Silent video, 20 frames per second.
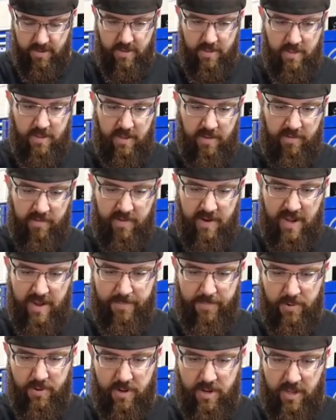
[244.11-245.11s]
the
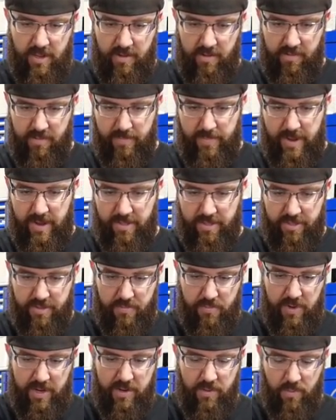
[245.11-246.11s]
Snap-on is about
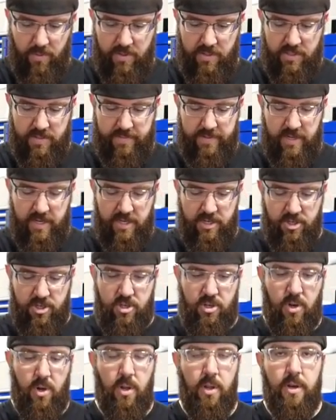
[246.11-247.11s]
3/4 of an inch
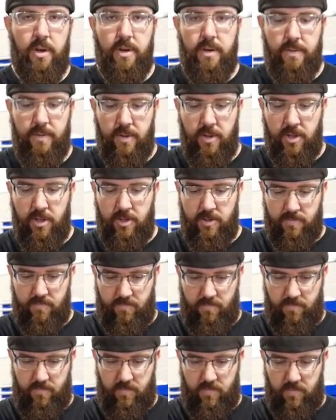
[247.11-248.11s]
taller,
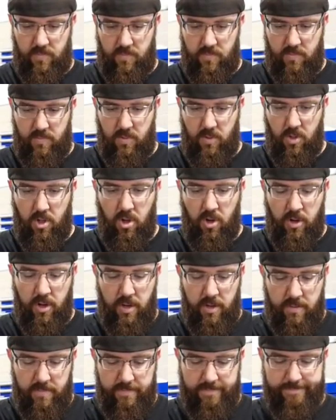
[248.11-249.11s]

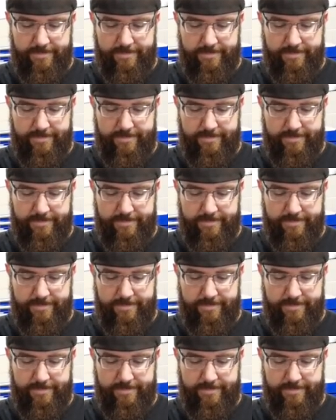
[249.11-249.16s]
longer,